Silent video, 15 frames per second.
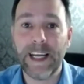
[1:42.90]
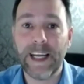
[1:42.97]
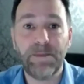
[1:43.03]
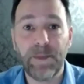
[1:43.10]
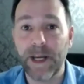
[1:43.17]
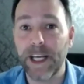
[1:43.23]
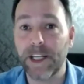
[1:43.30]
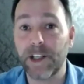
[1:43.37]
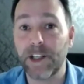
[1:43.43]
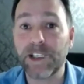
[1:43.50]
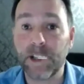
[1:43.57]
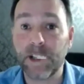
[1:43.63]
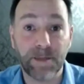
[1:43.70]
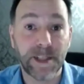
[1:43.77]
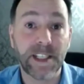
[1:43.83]
Any page
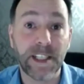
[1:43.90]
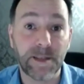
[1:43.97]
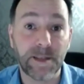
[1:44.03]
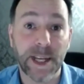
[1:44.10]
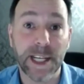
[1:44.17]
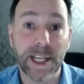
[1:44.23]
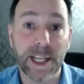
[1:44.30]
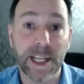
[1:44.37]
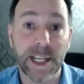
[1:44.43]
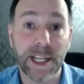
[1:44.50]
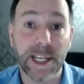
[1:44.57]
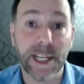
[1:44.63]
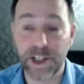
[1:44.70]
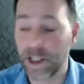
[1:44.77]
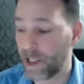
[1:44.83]
is a business page
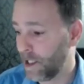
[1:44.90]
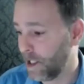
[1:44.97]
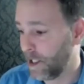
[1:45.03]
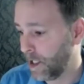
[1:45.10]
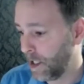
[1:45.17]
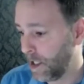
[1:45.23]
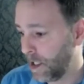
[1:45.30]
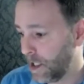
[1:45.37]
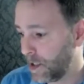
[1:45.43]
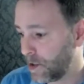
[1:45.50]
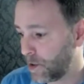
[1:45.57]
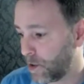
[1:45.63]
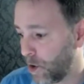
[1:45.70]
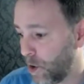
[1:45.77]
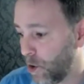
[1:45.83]
essentially.
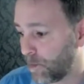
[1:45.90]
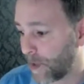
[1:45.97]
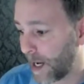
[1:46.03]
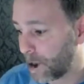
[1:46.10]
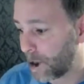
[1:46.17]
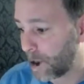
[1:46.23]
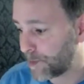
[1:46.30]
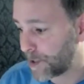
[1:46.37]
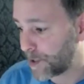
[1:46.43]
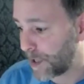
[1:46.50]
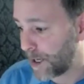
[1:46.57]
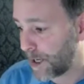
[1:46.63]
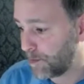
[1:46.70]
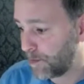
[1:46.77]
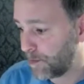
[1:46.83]
So I hope that helps,
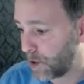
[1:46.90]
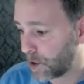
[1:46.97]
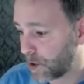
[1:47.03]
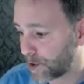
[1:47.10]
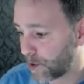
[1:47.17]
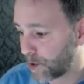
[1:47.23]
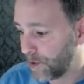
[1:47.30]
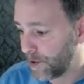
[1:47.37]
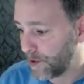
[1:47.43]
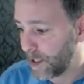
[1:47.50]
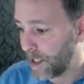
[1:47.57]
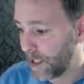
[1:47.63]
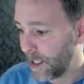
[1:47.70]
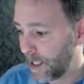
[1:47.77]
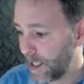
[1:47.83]
Paula, as well.
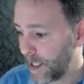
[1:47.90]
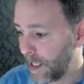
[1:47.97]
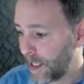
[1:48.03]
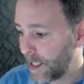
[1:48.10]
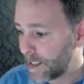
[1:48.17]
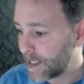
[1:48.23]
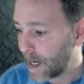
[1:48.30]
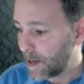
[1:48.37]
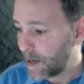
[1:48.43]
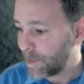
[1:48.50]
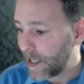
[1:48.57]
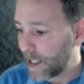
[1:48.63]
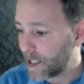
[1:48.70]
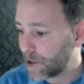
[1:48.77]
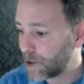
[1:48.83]

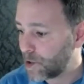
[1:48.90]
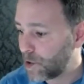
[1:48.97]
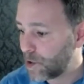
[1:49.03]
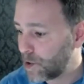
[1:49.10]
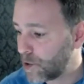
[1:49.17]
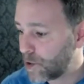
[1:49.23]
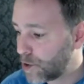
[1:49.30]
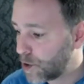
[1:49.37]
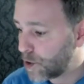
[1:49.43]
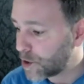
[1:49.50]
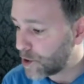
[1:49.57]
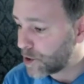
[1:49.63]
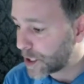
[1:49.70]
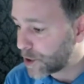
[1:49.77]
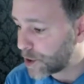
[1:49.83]
Tammy, so you're
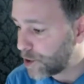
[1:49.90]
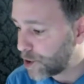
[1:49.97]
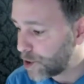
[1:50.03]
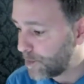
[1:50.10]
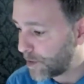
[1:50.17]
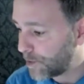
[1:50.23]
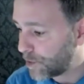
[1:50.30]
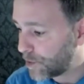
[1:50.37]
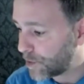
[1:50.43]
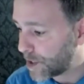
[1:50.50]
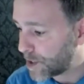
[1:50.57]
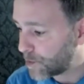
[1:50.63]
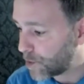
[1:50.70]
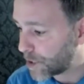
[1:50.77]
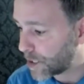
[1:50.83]
using YouTube. I thought
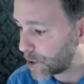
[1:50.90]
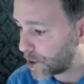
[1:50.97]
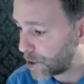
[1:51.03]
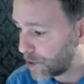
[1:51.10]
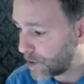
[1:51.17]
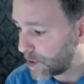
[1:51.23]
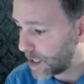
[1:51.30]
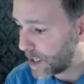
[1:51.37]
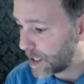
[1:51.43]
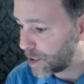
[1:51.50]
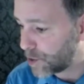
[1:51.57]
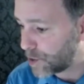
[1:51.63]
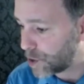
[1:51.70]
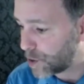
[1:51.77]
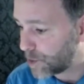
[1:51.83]
this wasn't a good
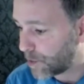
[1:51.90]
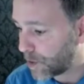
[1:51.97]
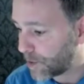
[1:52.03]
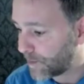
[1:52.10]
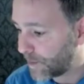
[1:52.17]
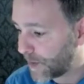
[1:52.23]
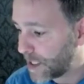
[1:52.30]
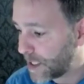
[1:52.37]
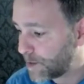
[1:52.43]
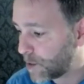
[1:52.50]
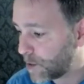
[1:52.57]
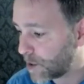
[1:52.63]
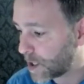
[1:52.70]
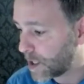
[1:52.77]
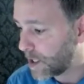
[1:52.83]
thing, YouTube on
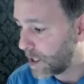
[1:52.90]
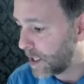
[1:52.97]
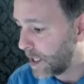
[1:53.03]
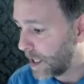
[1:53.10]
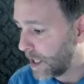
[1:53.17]
Facebook.